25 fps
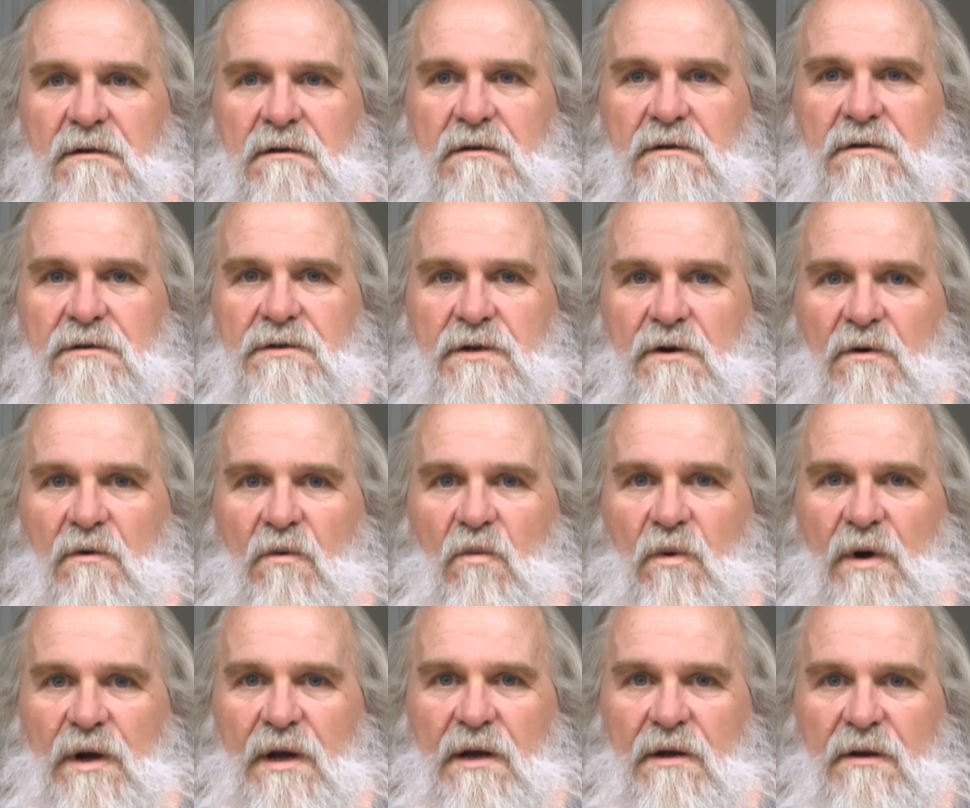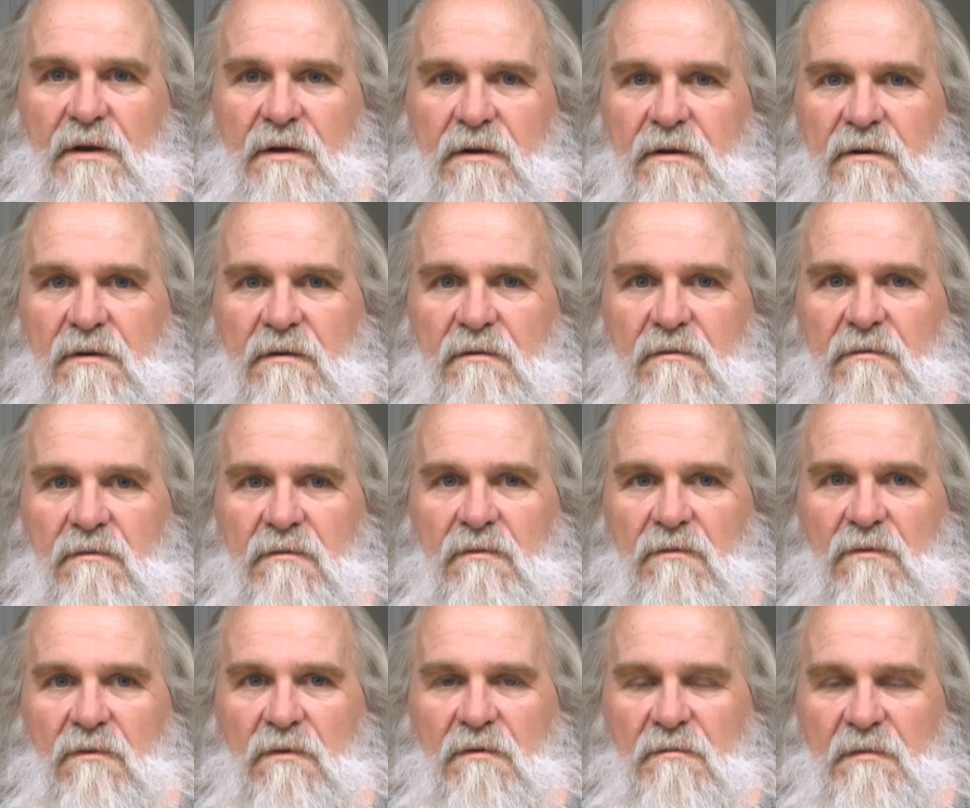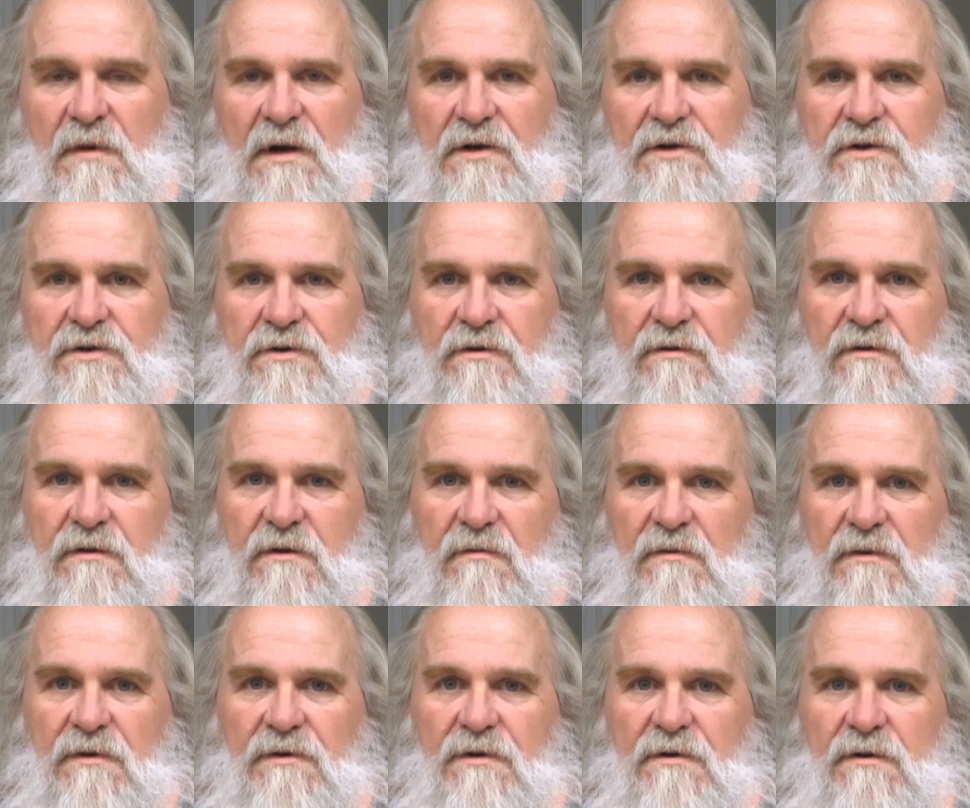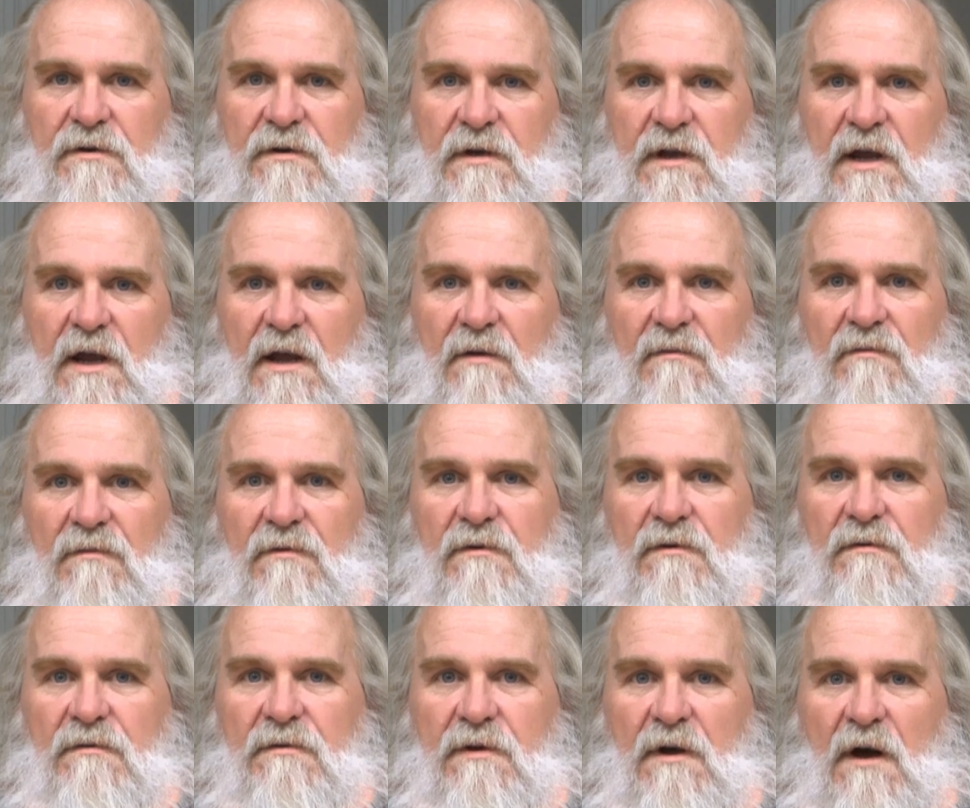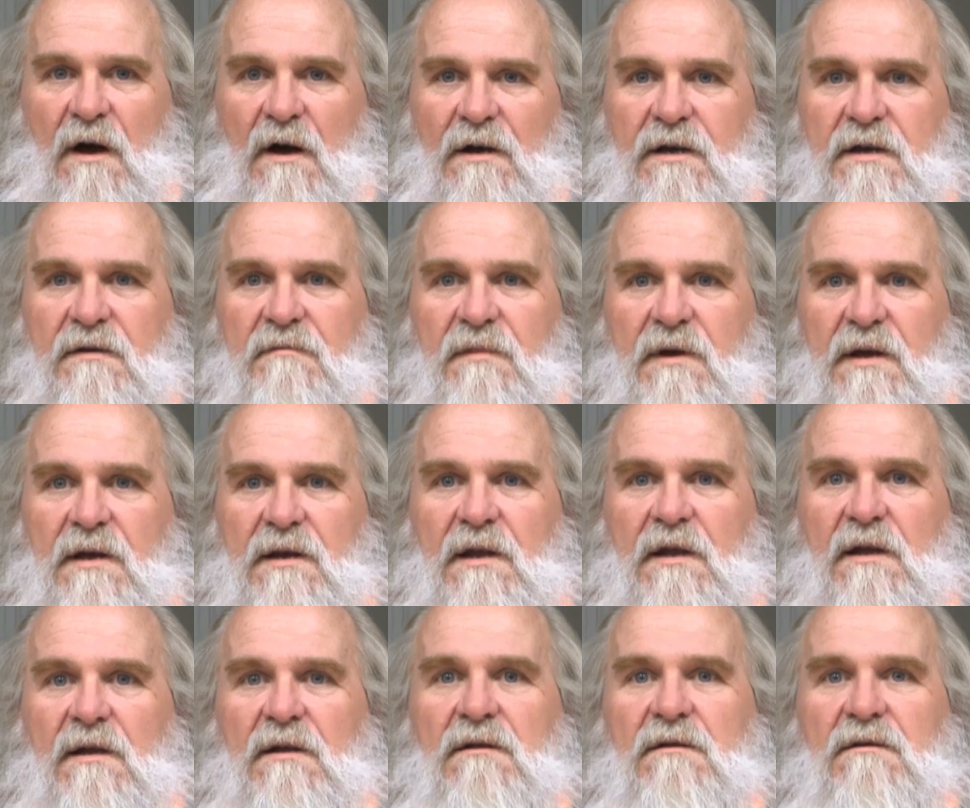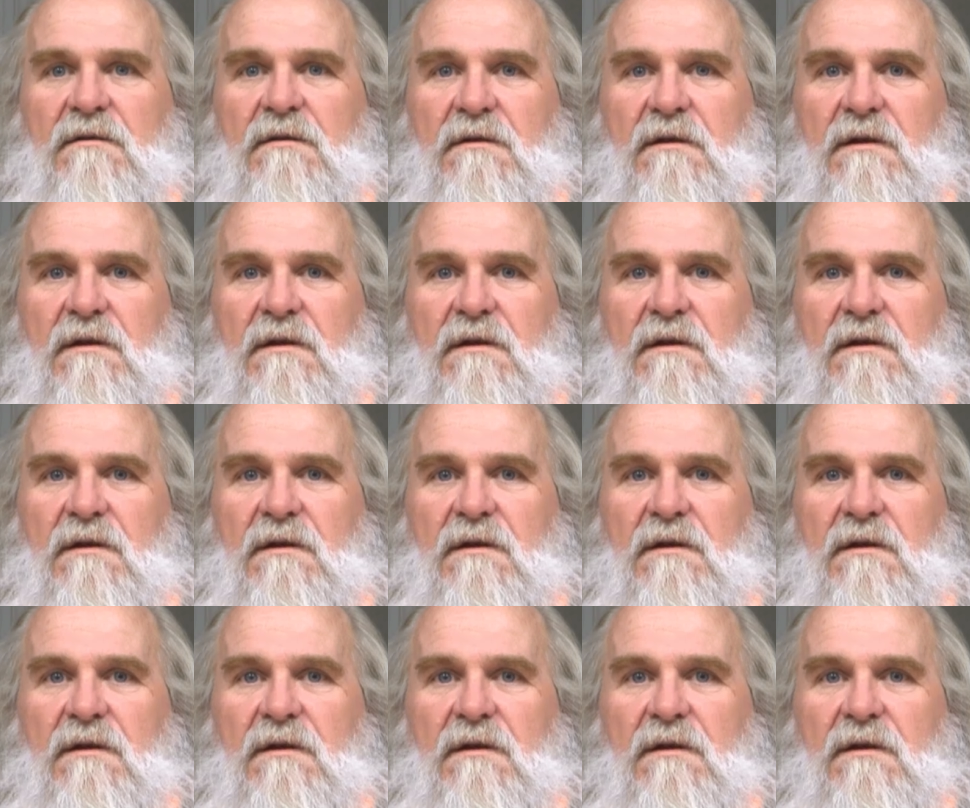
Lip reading: So we want to make sure that we're doing that. We're documenting